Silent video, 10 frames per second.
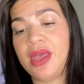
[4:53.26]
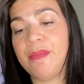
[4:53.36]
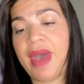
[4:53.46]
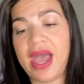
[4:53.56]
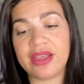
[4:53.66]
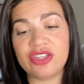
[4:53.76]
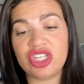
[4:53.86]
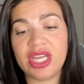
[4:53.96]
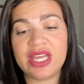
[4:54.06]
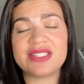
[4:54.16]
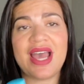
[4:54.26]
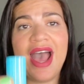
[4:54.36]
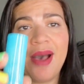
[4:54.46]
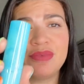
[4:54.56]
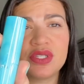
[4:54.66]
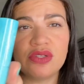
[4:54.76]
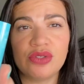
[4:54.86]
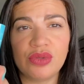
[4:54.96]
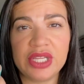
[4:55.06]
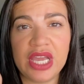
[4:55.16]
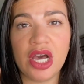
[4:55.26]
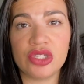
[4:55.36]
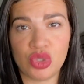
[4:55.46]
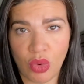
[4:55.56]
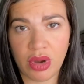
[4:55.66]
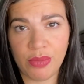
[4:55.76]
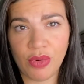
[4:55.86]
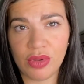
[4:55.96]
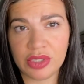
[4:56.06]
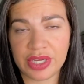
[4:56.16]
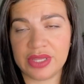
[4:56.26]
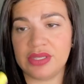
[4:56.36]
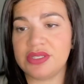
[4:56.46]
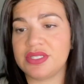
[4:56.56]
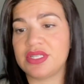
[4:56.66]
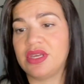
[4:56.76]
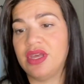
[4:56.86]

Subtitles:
Packaging is absolutely adorable. Look at this.